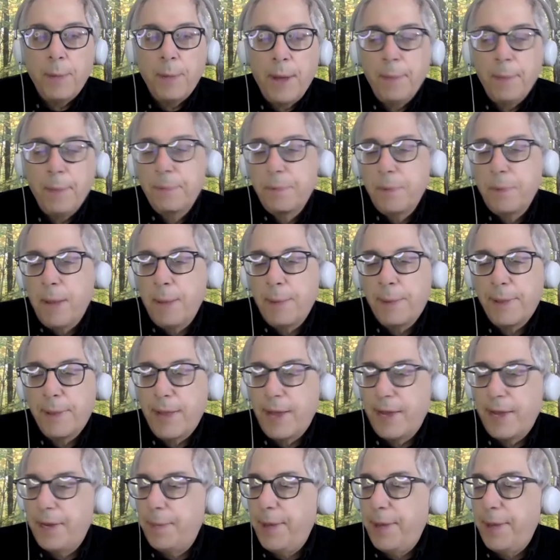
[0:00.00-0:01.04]
I'm, I'm
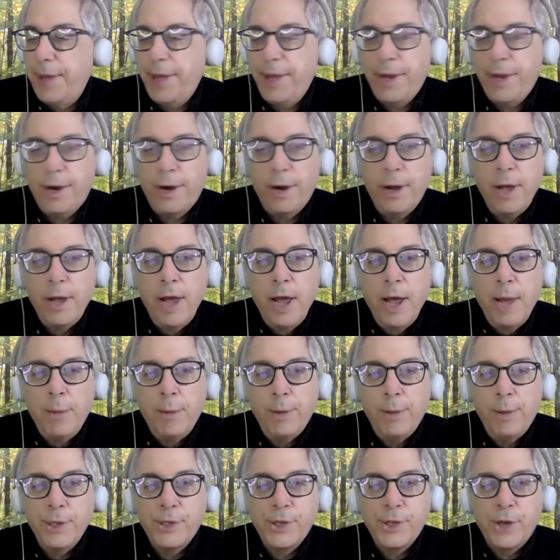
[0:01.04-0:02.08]
glad to be here.
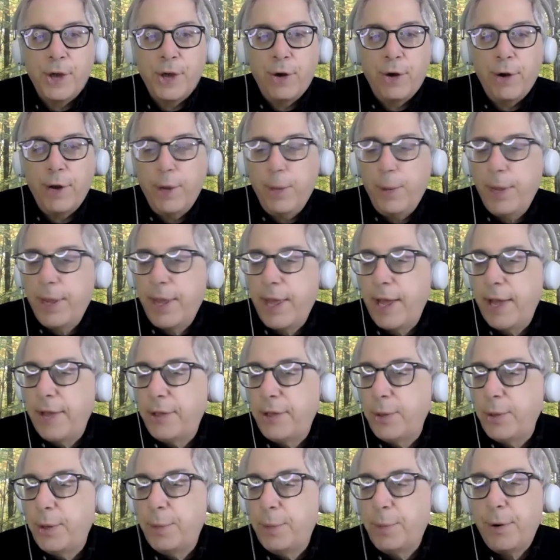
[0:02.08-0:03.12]
Only sorry we can't
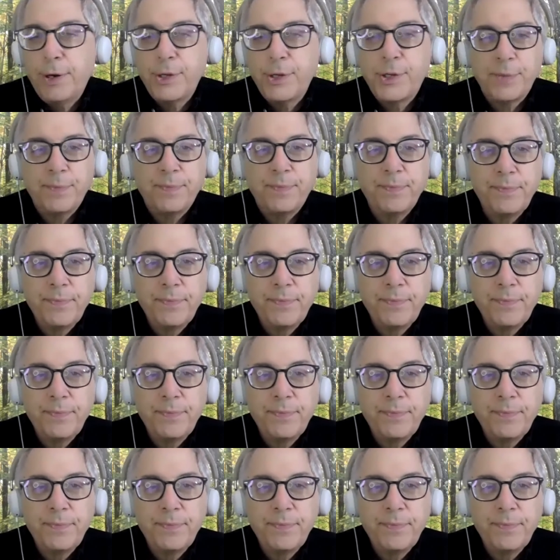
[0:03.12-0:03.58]
do it in person.